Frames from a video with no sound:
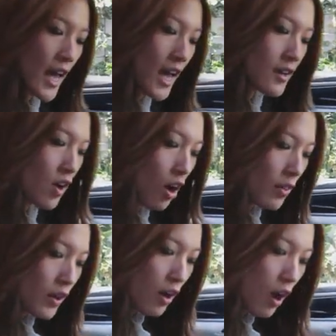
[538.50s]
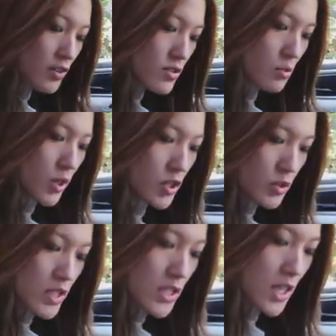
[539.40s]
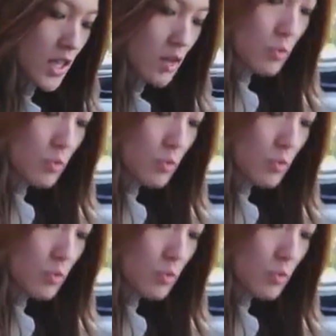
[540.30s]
And on the console, when you see,